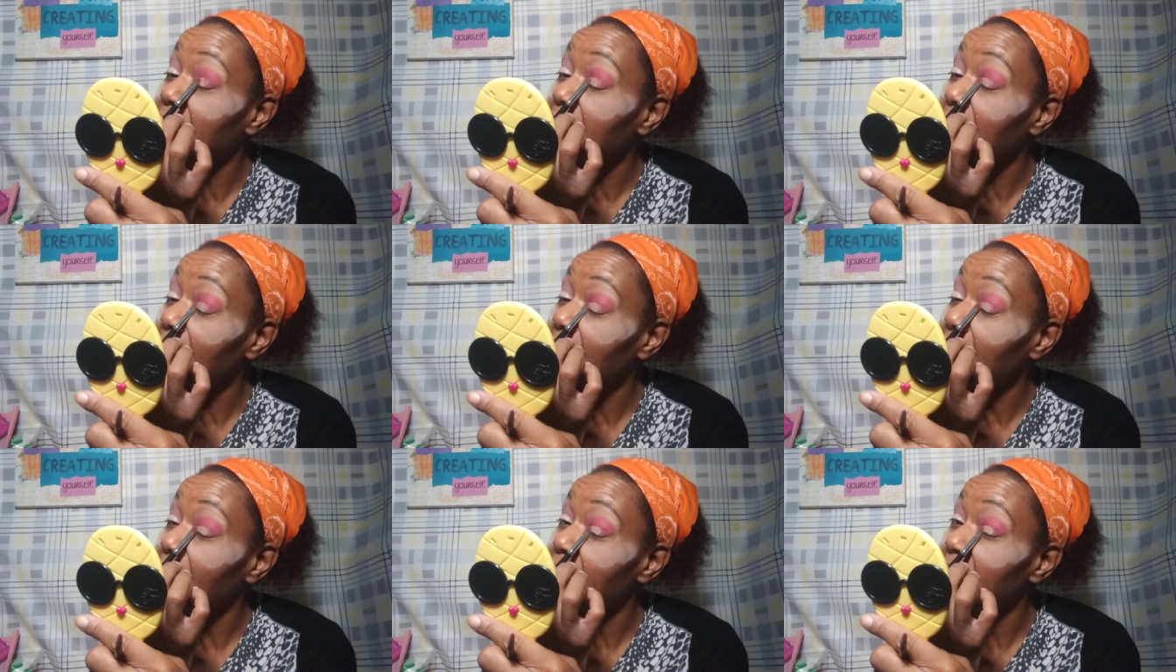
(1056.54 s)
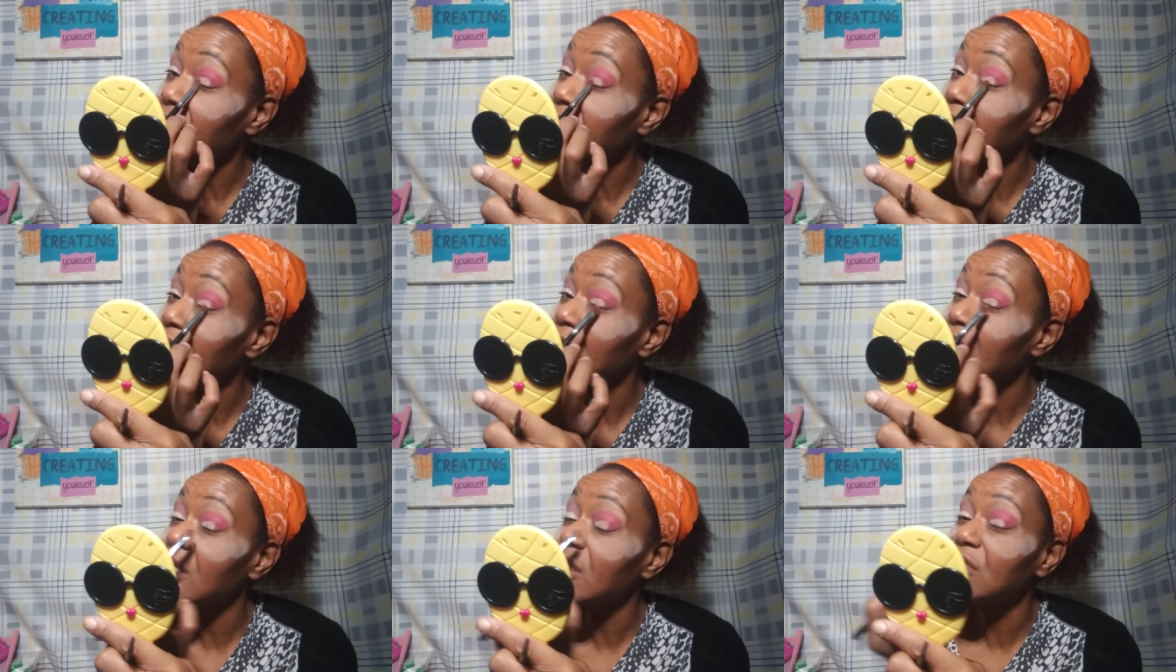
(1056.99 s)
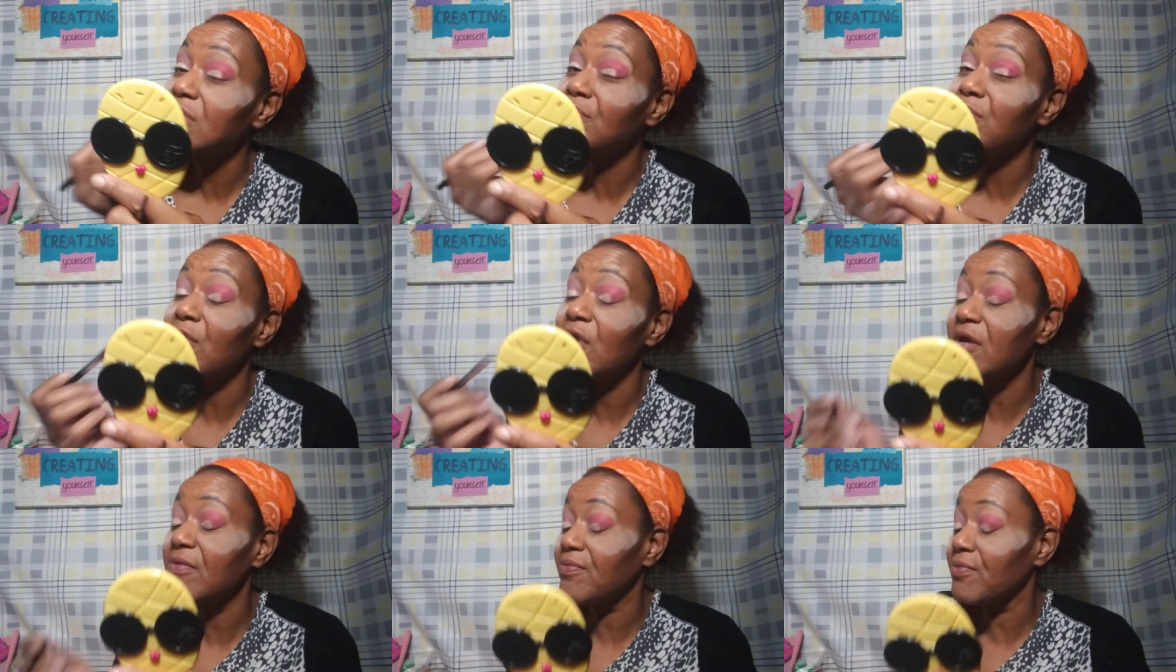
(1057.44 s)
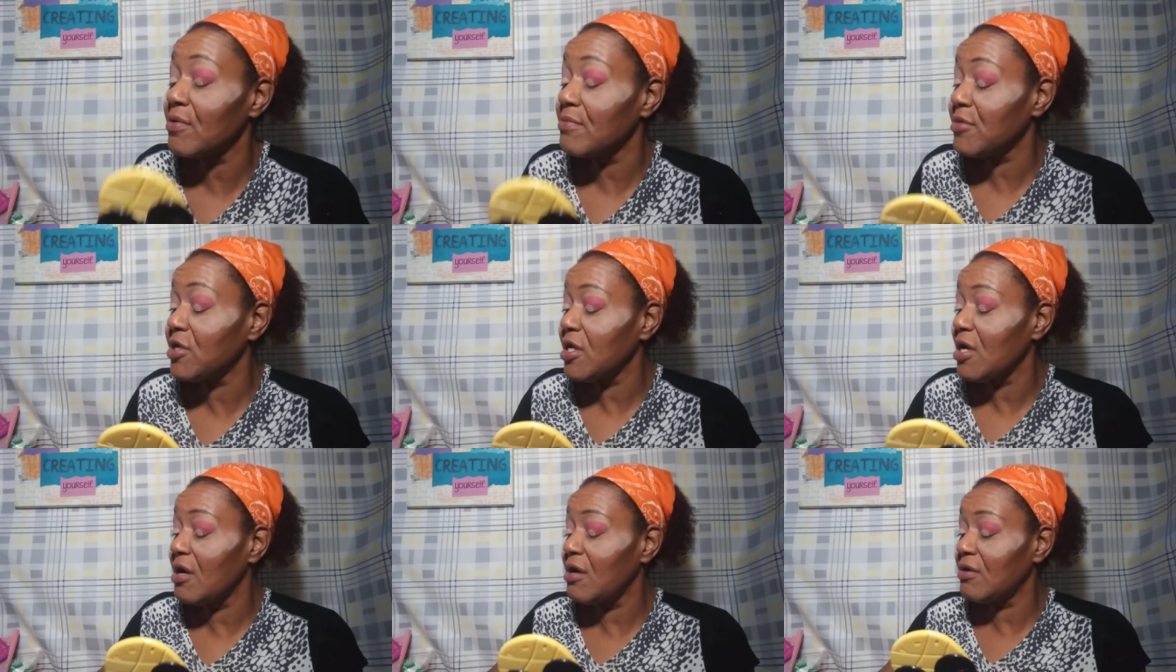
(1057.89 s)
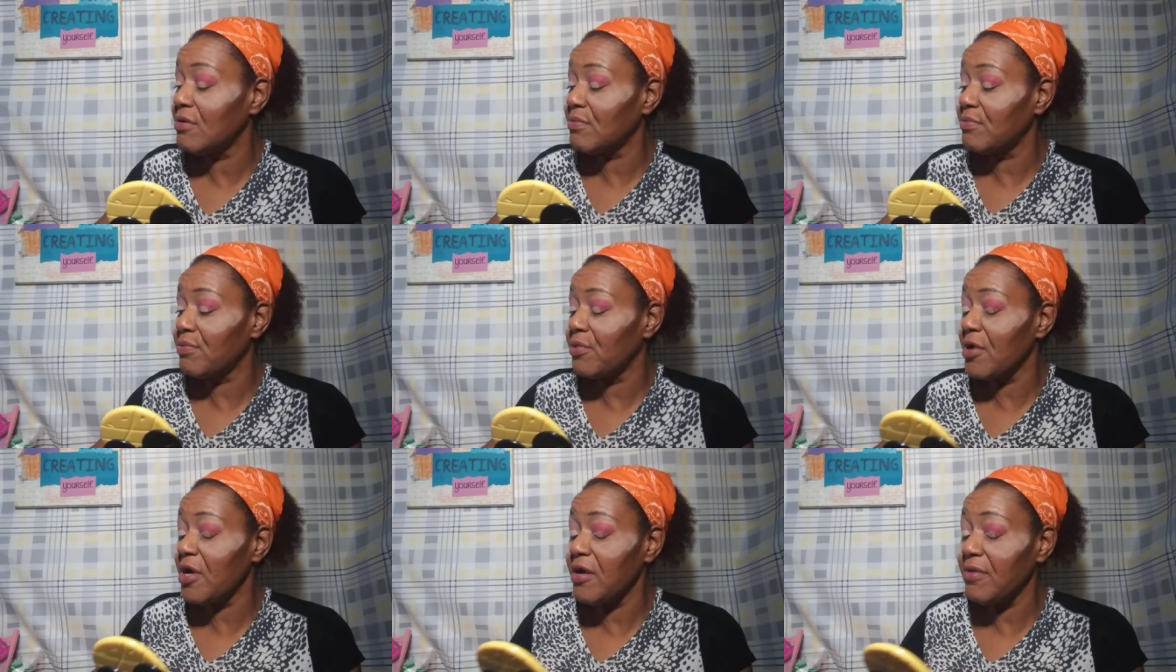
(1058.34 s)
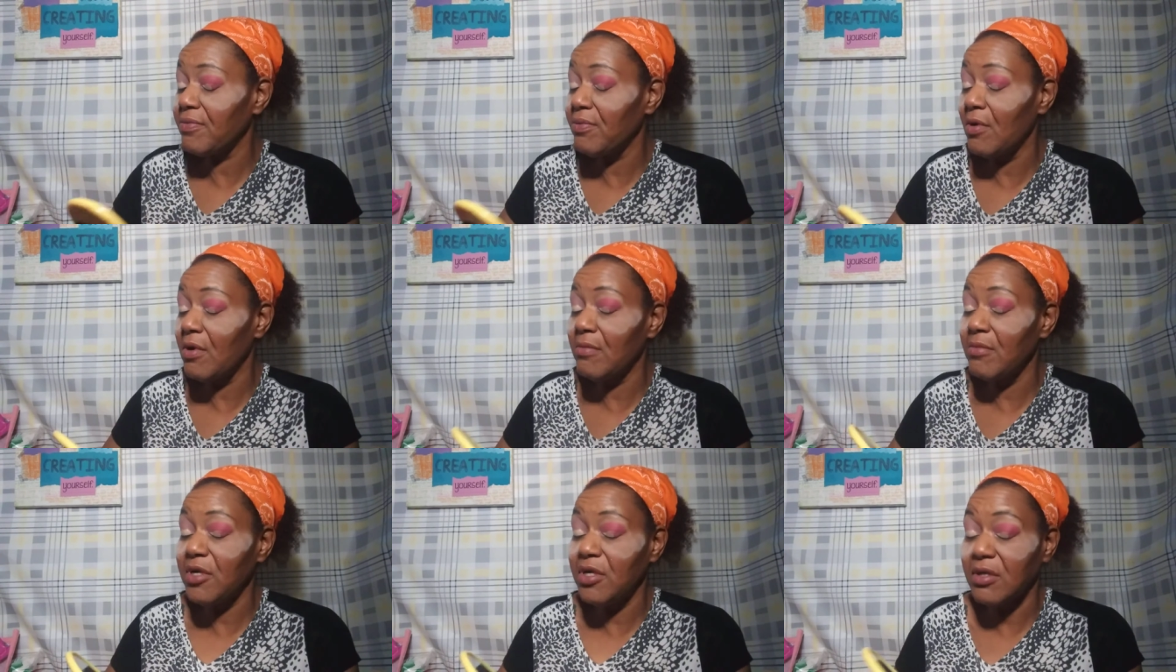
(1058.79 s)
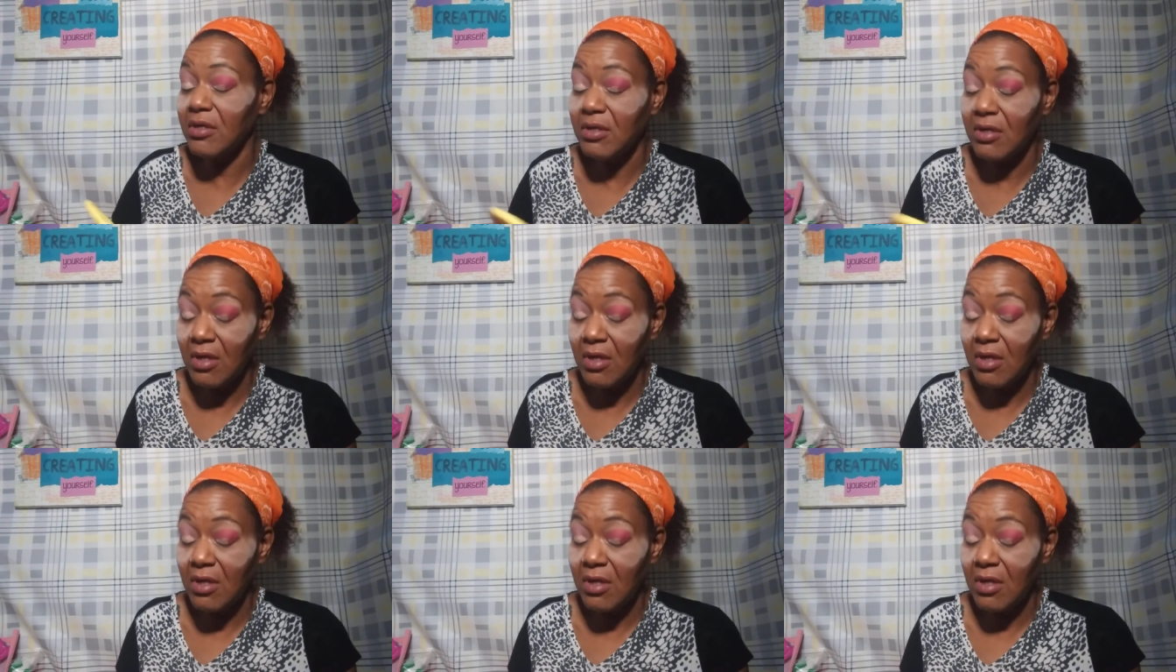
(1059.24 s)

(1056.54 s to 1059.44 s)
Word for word: Alright, you guys, pray for me, y'all. Pray for me.